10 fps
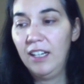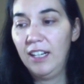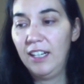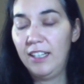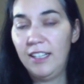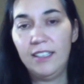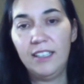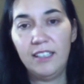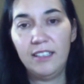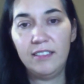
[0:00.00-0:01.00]
like
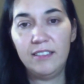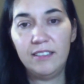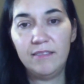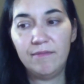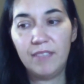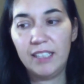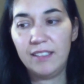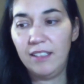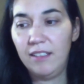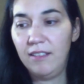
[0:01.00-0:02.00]
I
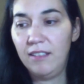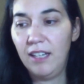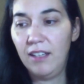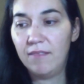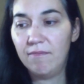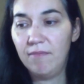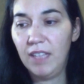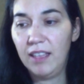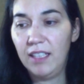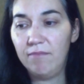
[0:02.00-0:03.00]
said,
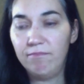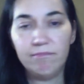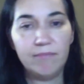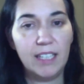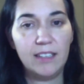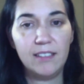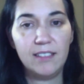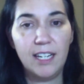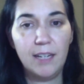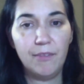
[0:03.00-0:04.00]
nothing at this
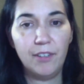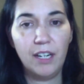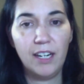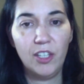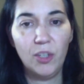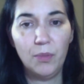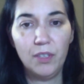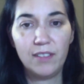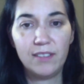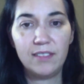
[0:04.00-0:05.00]
time for
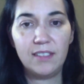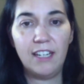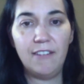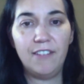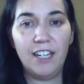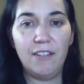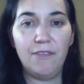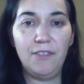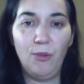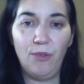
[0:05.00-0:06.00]
audiobooks. I've got a
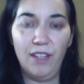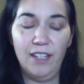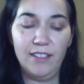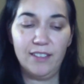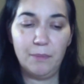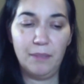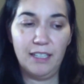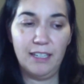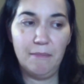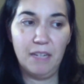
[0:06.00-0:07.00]
few things, but
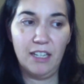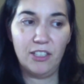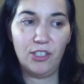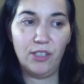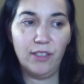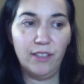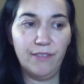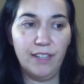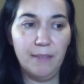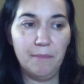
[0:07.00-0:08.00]
I'm not sure if
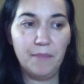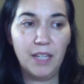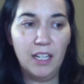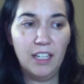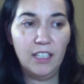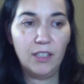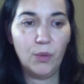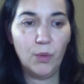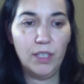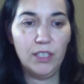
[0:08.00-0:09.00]
I'm
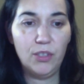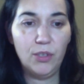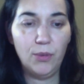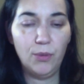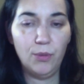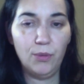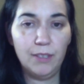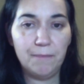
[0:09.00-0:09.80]
going to